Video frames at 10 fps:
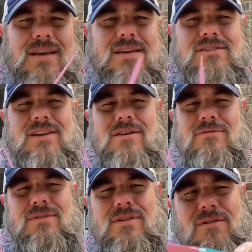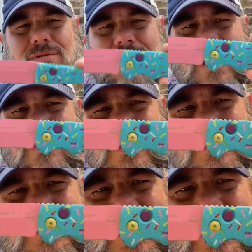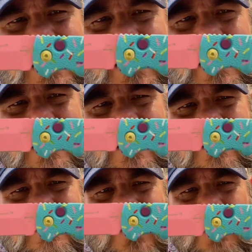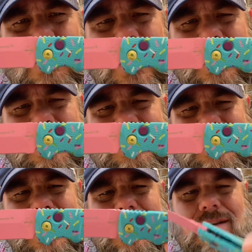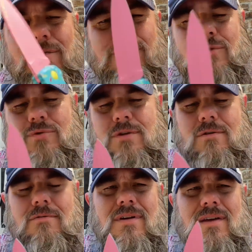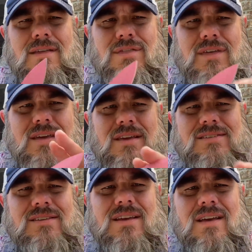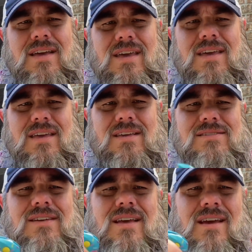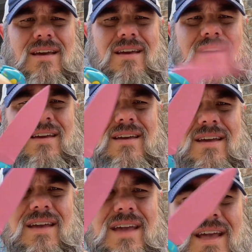So don't let the silly donut design fool you. This is a